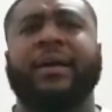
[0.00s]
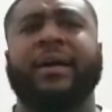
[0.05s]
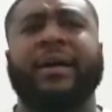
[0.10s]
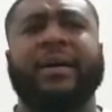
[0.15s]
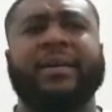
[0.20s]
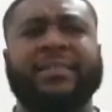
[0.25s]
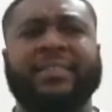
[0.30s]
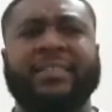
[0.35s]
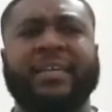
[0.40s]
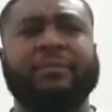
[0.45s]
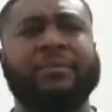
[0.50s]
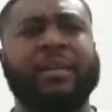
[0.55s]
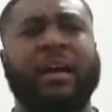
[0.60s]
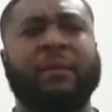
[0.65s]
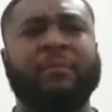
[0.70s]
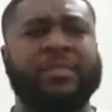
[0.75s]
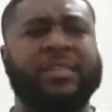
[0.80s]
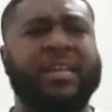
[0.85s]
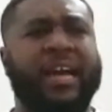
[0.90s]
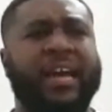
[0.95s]
at the same
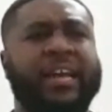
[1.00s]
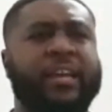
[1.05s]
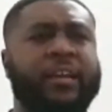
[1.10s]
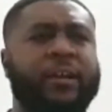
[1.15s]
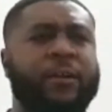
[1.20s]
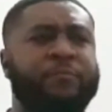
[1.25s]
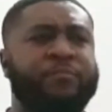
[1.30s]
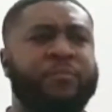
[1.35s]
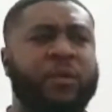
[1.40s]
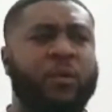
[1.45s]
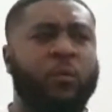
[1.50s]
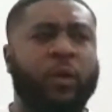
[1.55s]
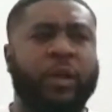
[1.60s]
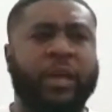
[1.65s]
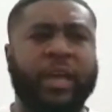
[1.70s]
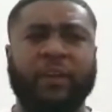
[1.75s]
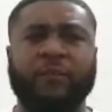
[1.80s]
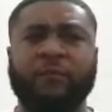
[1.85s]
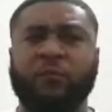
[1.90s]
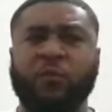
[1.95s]
time, it's like we're
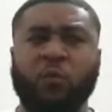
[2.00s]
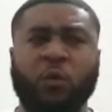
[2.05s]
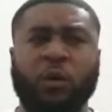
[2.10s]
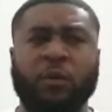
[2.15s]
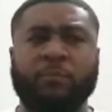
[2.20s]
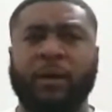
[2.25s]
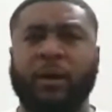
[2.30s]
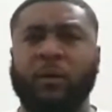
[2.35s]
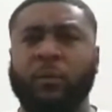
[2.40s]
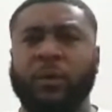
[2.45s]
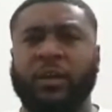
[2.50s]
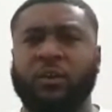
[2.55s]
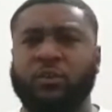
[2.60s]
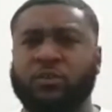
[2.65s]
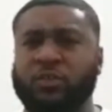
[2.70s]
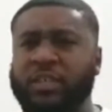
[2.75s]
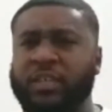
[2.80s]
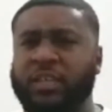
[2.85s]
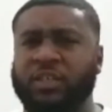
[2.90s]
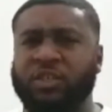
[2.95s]
going forward, but we're
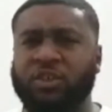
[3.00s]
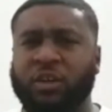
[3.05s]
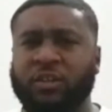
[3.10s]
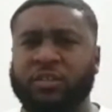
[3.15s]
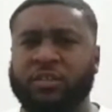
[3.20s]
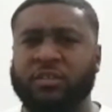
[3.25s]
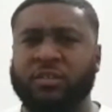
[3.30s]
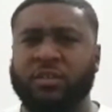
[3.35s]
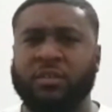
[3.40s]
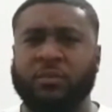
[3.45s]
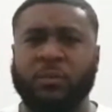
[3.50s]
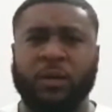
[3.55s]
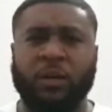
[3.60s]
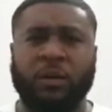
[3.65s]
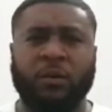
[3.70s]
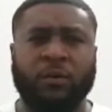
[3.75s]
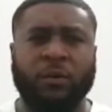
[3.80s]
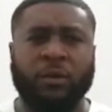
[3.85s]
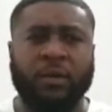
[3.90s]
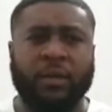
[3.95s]
conceding chances as
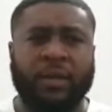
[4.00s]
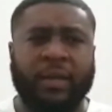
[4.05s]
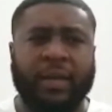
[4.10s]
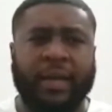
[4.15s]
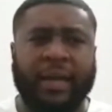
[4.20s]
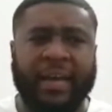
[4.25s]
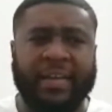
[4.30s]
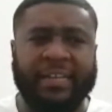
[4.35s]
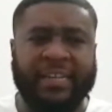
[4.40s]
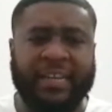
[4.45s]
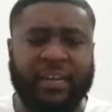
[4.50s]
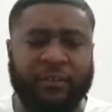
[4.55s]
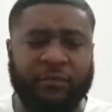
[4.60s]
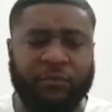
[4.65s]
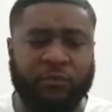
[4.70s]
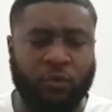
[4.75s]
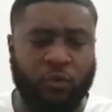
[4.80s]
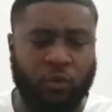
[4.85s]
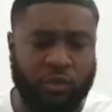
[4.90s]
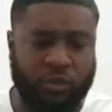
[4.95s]
well. And then
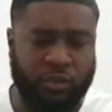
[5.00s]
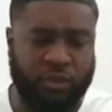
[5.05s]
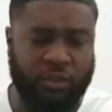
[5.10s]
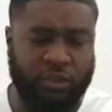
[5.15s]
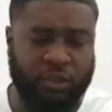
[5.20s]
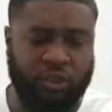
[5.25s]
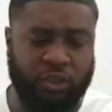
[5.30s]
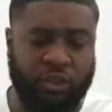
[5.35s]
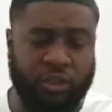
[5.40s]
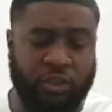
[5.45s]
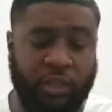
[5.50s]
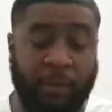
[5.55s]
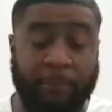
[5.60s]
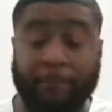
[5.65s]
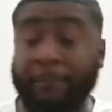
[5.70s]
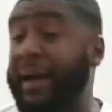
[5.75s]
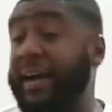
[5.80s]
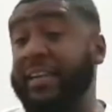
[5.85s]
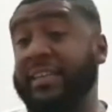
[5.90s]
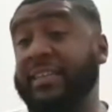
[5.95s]
of course the
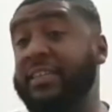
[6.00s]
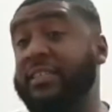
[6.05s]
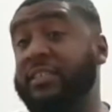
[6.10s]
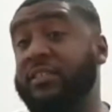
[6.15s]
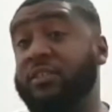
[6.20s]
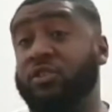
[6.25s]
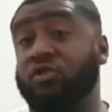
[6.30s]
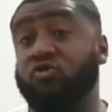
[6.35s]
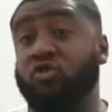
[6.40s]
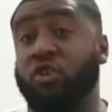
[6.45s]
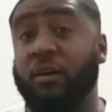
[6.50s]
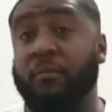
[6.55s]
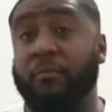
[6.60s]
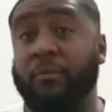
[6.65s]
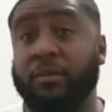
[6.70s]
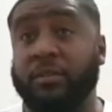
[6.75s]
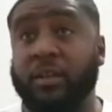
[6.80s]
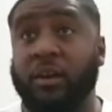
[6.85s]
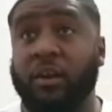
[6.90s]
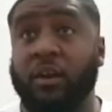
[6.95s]
madness, the
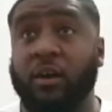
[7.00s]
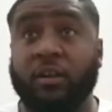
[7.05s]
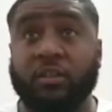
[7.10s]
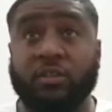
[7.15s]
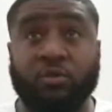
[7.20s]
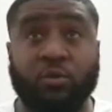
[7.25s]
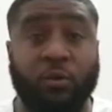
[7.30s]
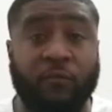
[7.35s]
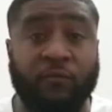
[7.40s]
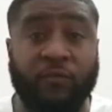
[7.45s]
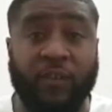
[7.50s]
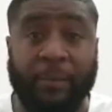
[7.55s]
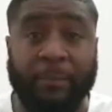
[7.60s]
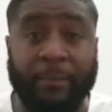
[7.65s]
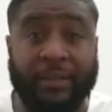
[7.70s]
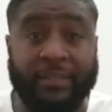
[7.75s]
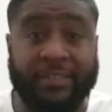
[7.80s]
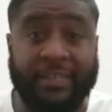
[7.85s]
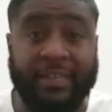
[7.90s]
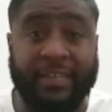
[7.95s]
drama, the last sort of 5
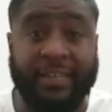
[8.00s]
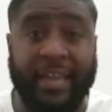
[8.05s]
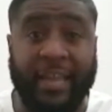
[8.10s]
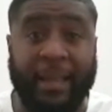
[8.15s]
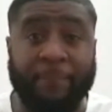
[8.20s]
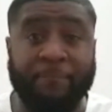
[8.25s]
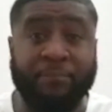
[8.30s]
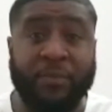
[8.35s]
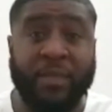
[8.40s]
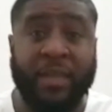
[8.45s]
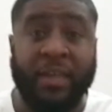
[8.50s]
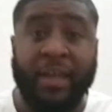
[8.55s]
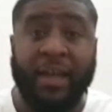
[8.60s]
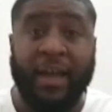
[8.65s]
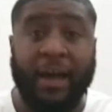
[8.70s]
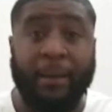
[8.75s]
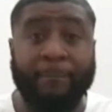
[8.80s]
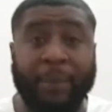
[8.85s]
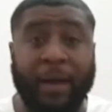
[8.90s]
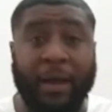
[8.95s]
minutes of the game,
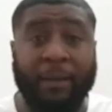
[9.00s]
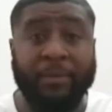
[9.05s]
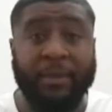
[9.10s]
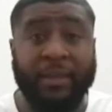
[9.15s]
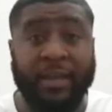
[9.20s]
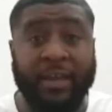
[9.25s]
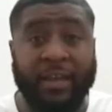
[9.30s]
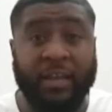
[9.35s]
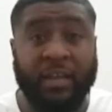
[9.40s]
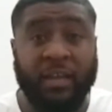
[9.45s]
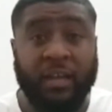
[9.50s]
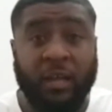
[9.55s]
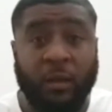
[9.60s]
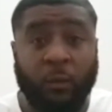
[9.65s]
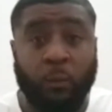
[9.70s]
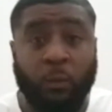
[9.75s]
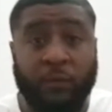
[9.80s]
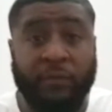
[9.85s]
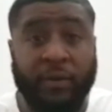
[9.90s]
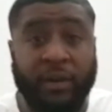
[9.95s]
Aubameyang
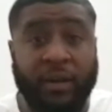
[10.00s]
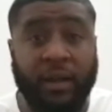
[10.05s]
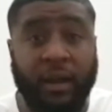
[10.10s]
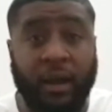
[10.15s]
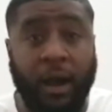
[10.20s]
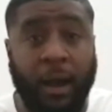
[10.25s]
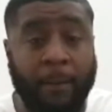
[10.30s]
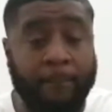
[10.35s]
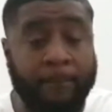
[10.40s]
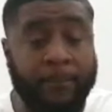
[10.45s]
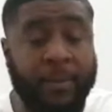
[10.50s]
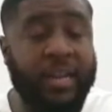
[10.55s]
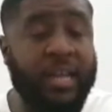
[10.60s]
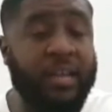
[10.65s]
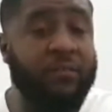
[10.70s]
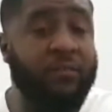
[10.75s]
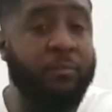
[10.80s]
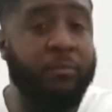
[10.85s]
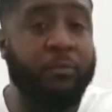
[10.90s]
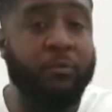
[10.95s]
with an
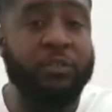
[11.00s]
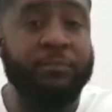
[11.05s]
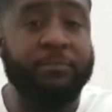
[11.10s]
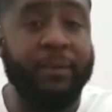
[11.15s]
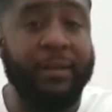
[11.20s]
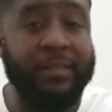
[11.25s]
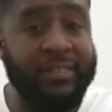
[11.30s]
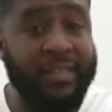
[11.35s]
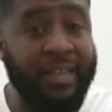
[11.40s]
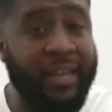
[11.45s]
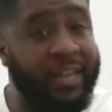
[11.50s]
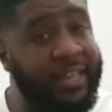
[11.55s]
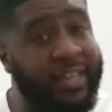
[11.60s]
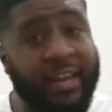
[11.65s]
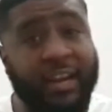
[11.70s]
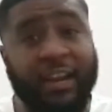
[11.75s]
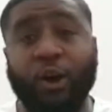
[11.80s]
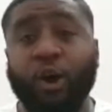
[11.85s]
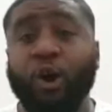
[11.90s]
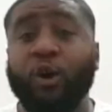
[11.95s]
unbelievable,
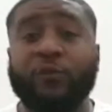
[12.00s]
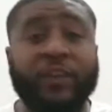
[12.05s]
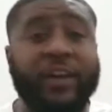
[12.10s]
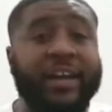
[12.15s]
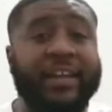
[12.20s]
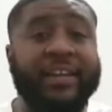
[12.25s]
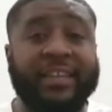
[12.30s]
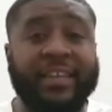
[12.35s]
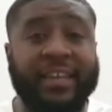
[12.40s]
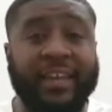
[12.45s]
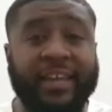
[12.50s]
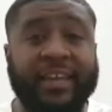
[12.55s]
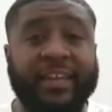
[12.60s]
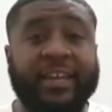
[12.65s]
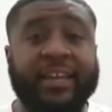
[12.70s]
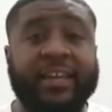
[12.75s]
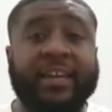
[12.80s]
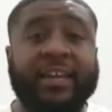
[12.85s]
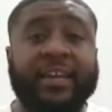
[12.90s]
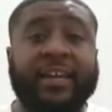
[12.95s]
spectacular overhead
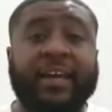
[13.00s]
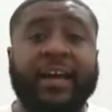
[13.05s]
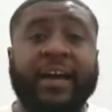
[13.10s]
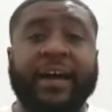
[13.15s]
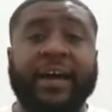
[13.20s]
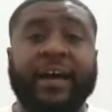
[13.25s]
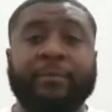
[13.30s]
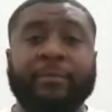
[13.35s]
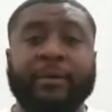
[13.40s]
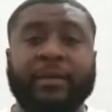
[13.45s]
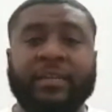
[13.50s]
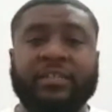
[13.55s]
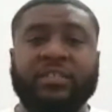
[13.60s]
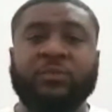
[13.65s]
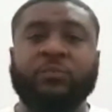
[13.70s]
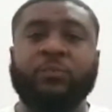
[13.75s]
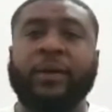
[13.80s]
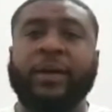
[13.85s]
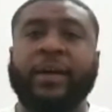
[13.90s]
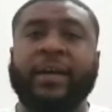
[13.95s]
kick, and this
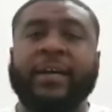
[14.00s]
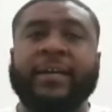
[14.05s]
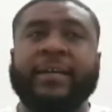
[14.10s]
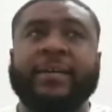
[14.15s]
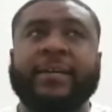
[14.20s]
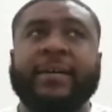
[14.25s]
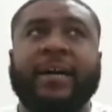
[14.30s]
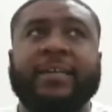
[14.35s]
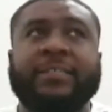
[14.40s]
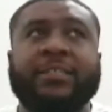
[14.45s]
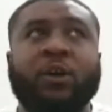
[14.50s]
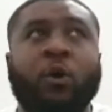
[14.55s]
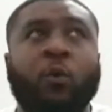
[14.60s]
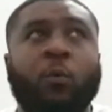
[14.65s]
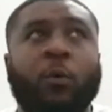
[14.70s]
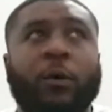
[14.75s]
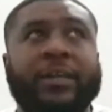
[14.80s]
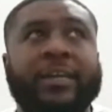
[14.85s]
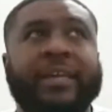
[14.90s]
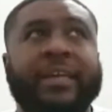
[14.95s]
is where I don't
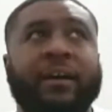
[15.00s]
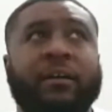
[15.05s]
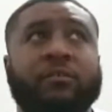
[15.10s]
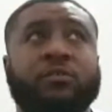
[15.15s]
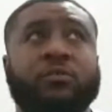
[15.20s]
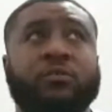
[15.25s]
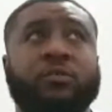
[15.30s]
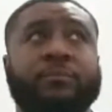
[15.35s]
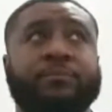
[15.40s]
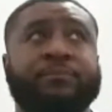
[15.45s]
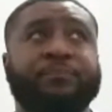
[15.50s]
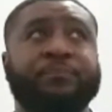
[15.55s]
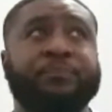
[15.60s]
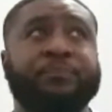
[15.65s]
want to get onto him.